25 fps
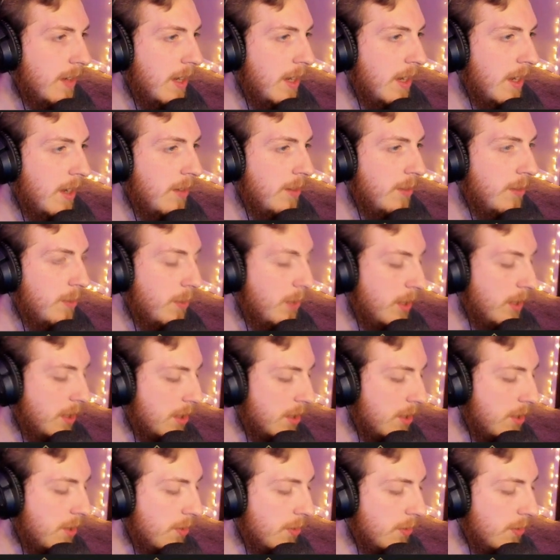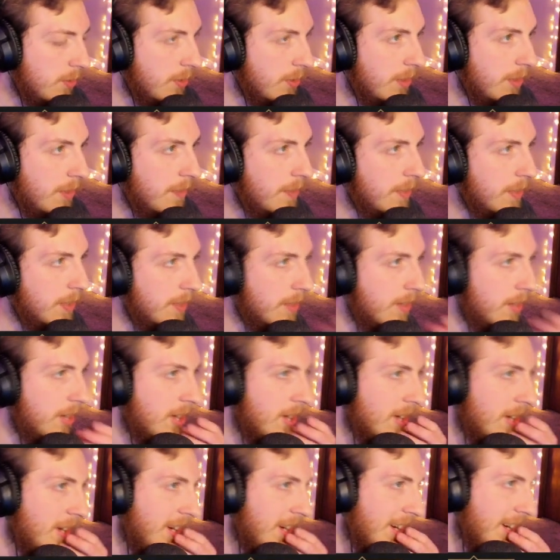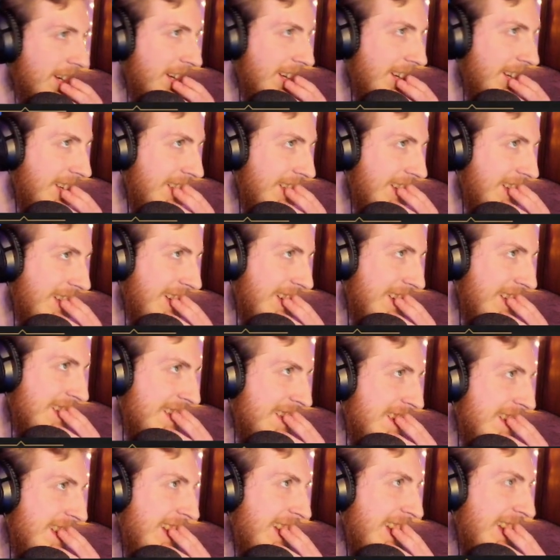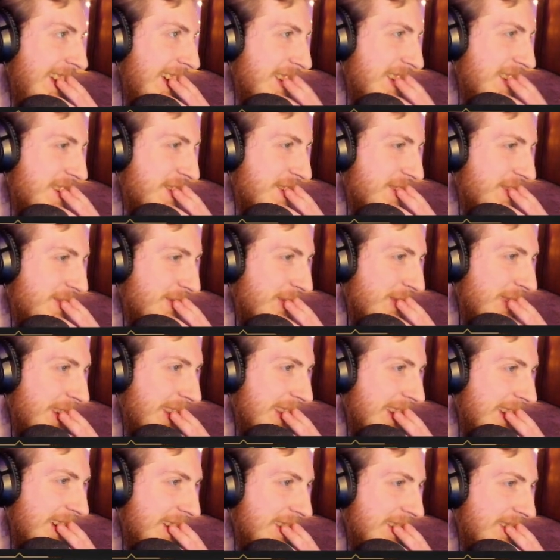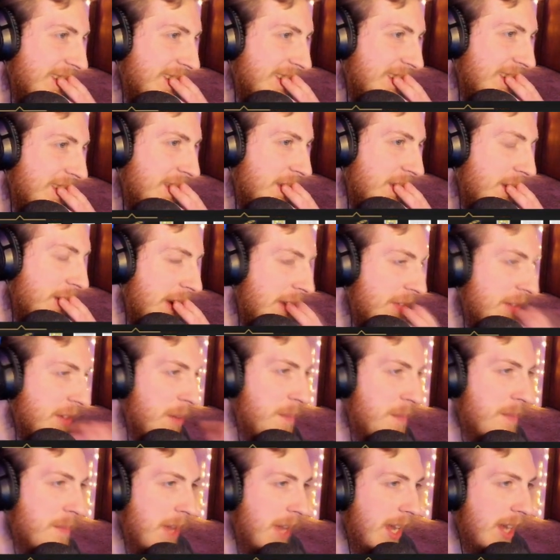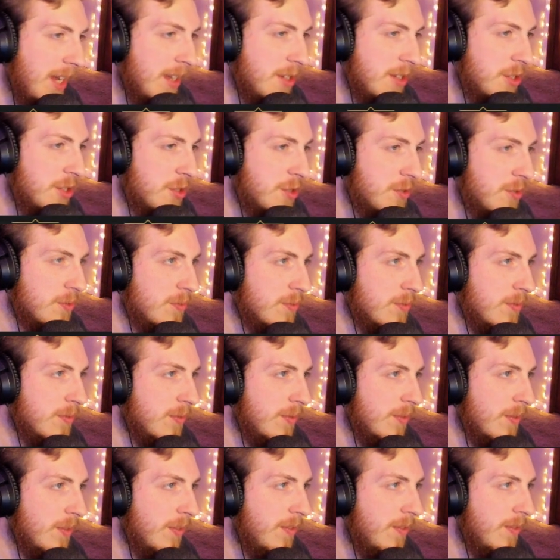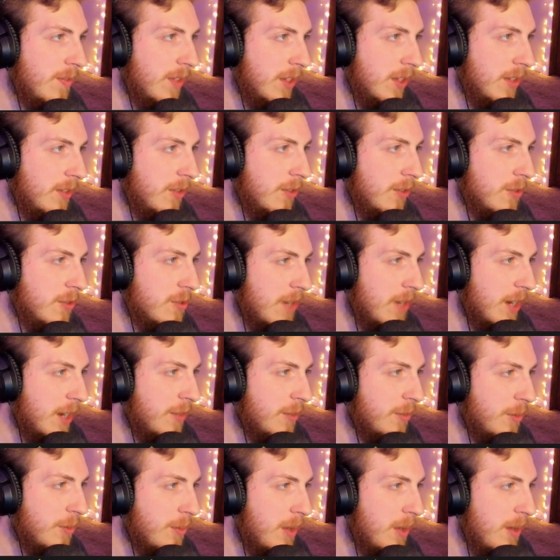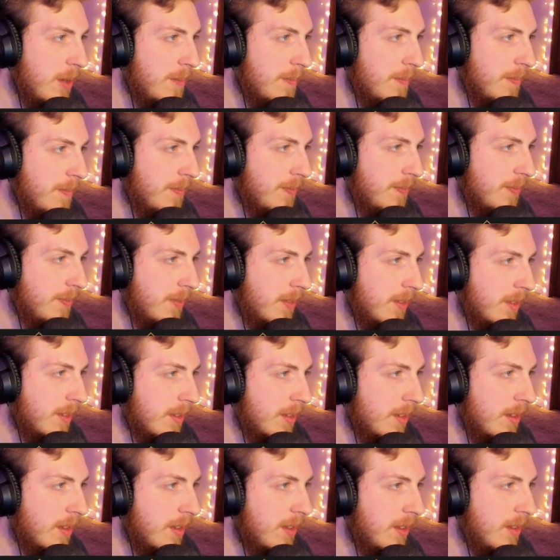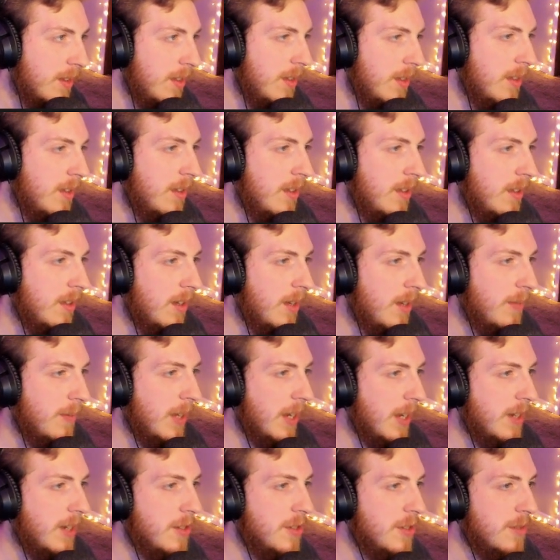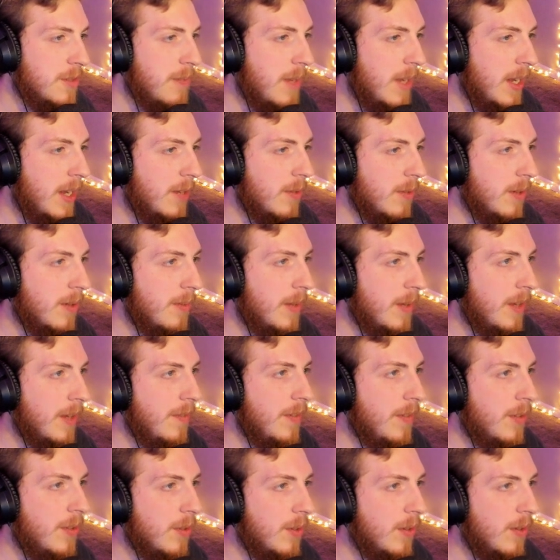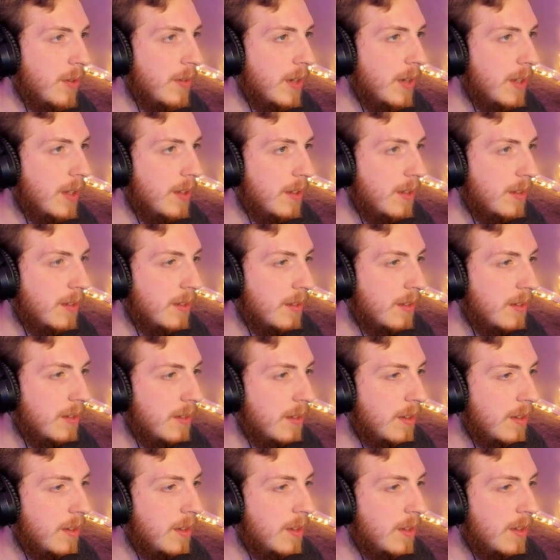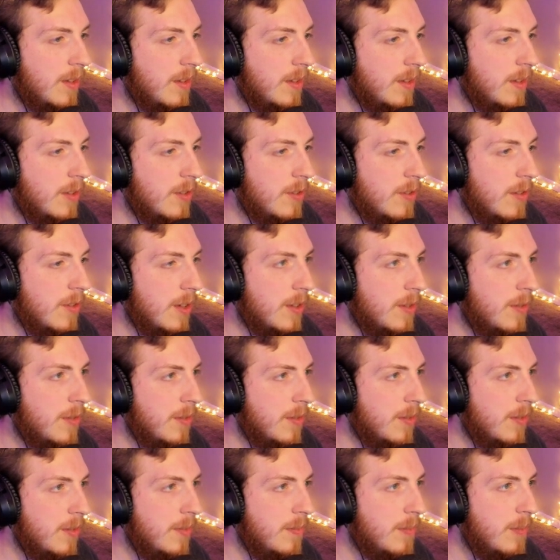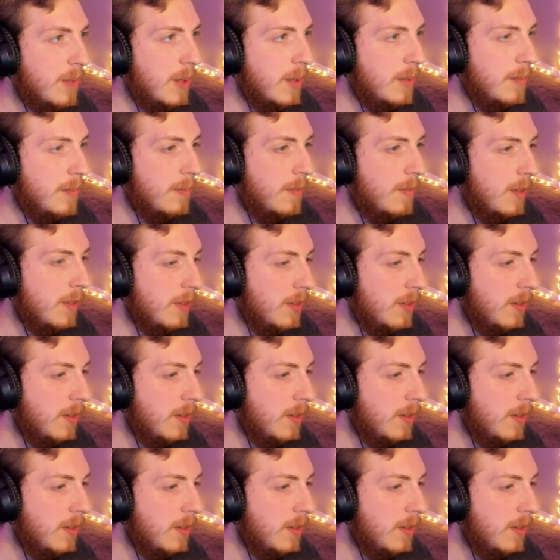does one use the filter? I just realized. Do you have to make a filter transfer pipe? I mean, I can just make one in my inventory, right? Transfer pipe filter.